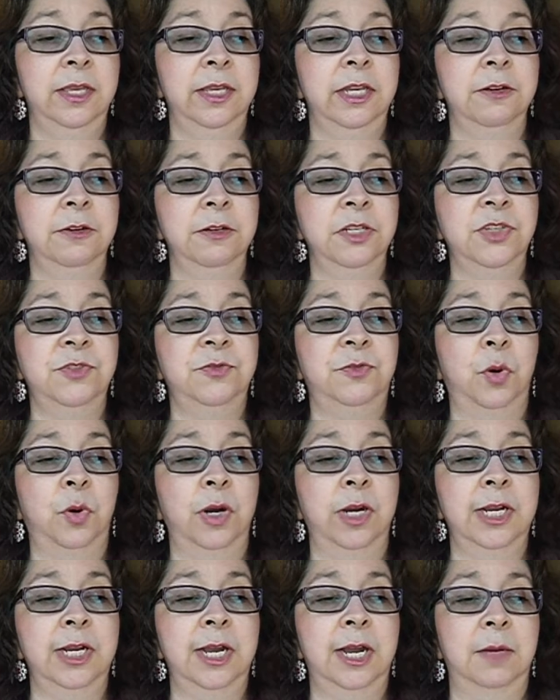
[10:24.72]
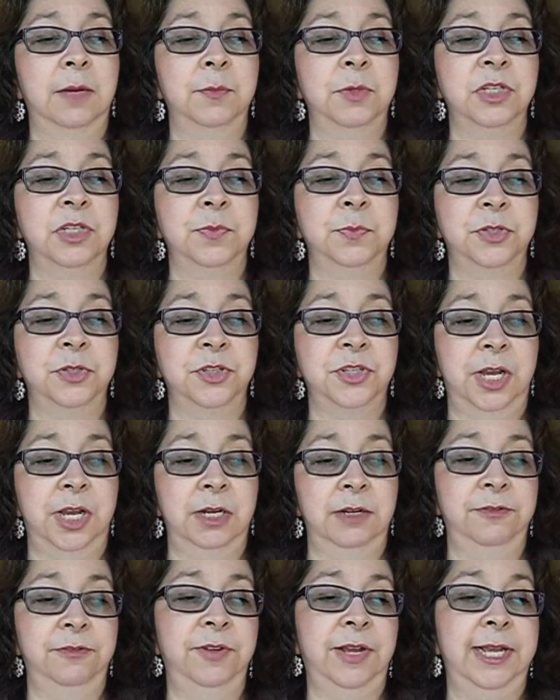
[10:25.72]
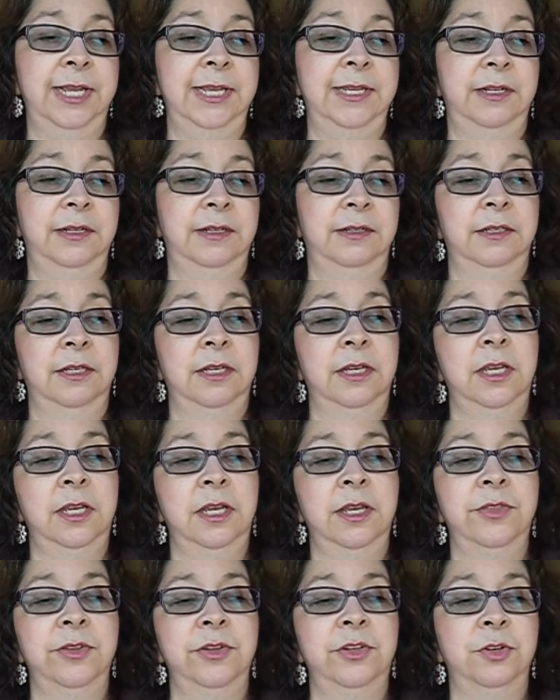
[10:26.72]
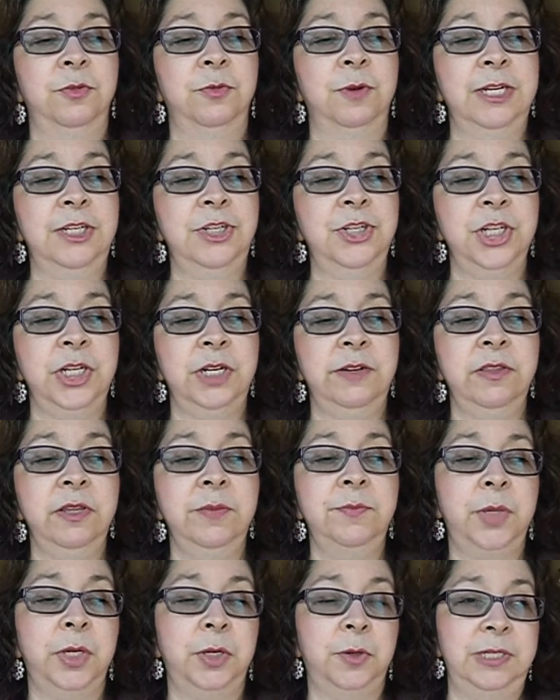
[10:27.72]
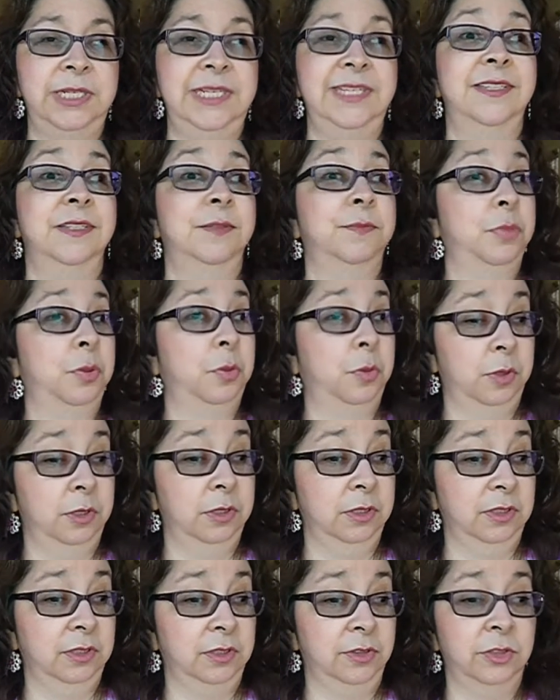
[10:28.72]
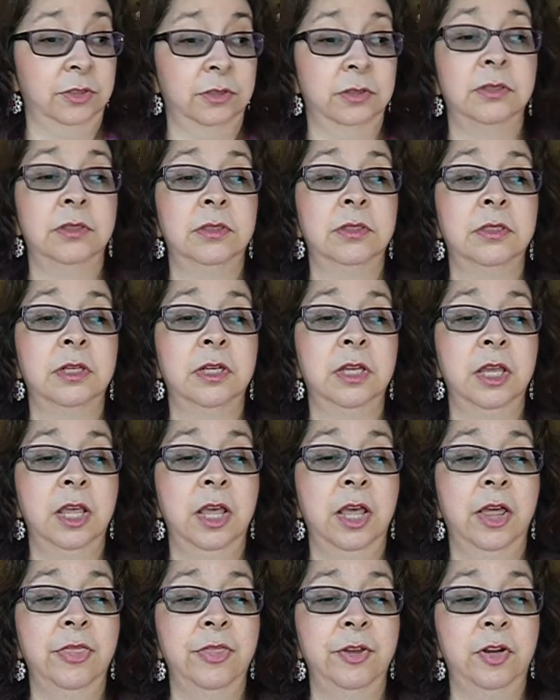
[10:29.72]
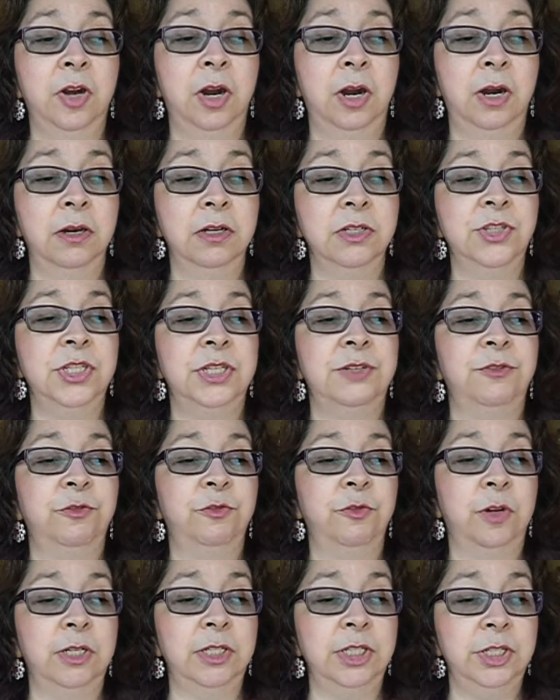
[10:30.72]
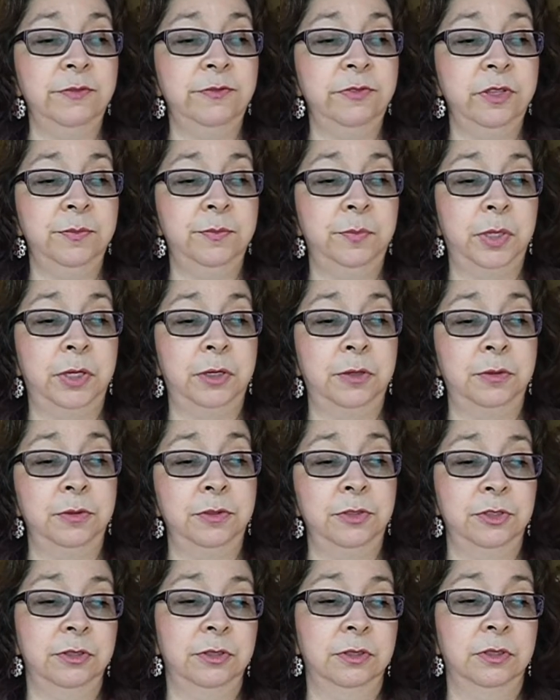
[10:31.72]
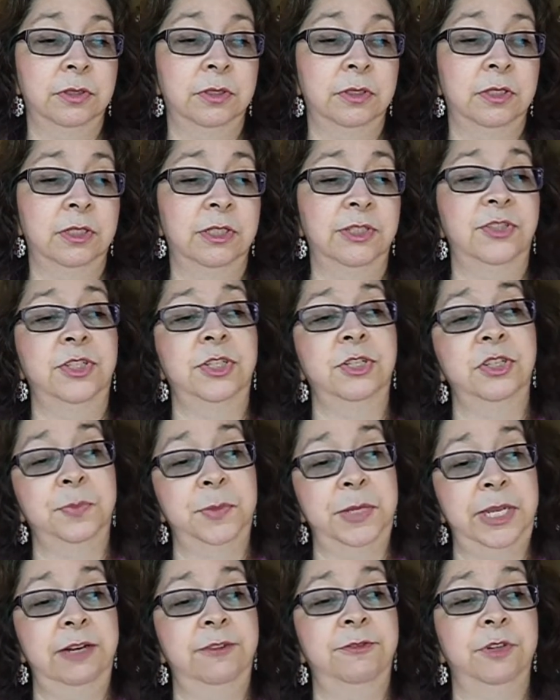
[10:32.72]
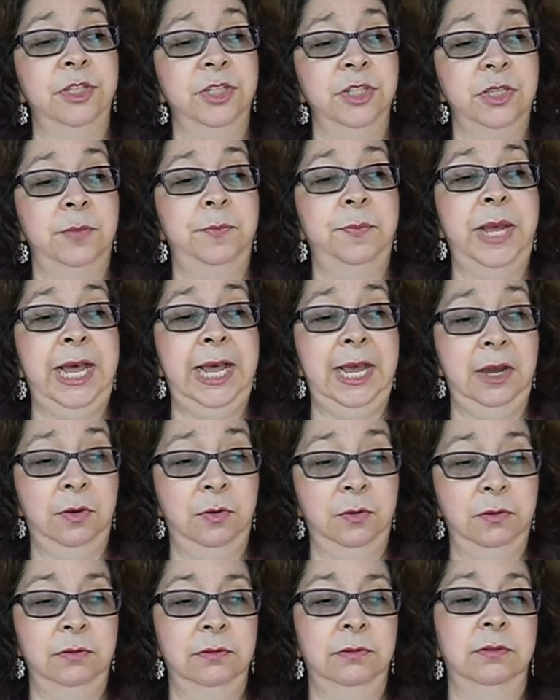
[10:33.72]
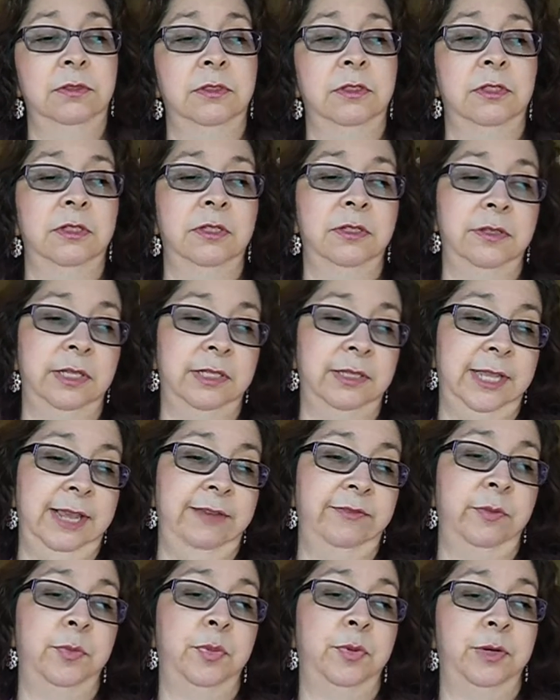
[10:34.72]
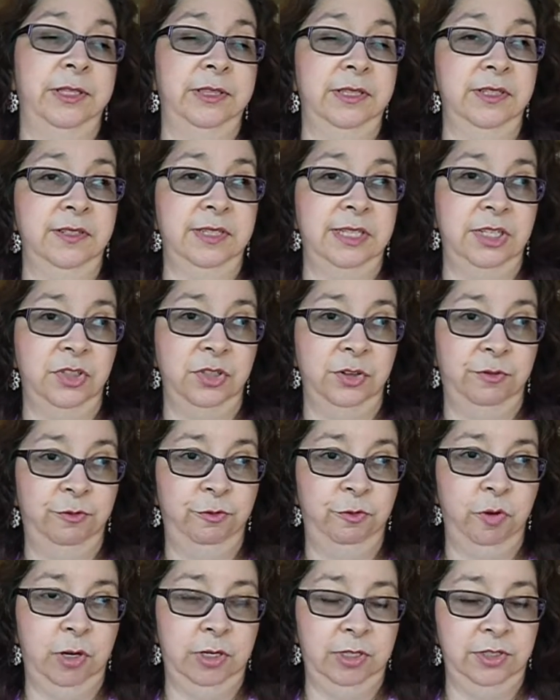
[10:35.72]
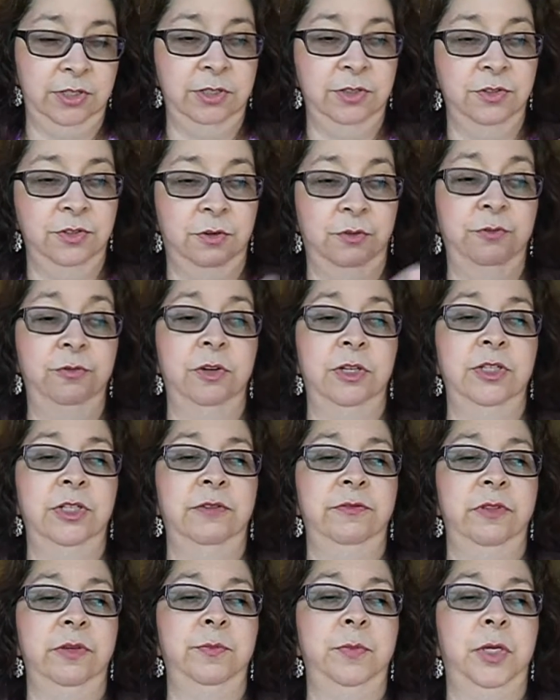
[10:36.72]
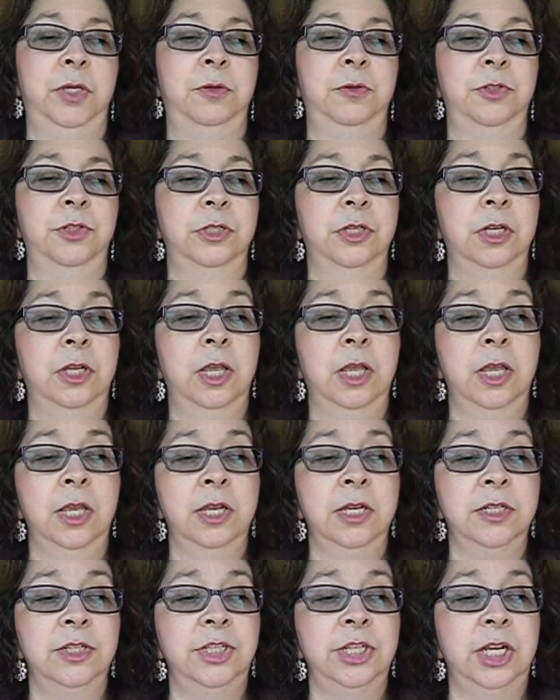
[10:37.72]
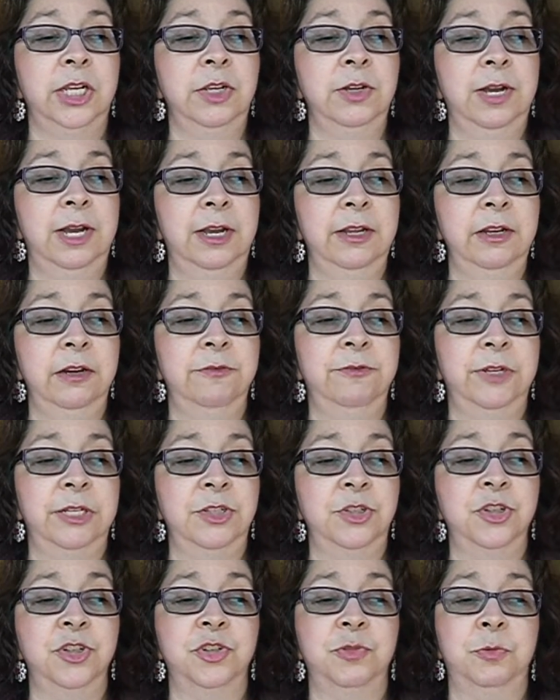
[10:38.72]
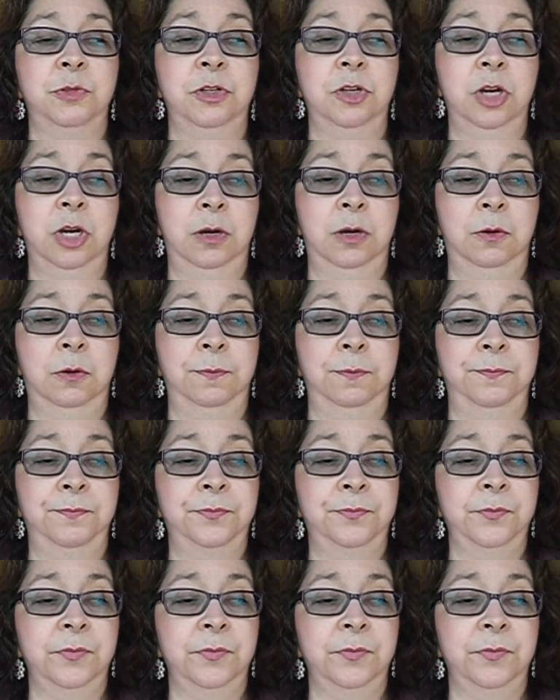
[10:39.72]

Here is foreign commerce personified. The direction of the boat is important. The cards in front of the boat, in front of the bow, then they have in parentheses front, so front of the boat, tell you how your ventures will go.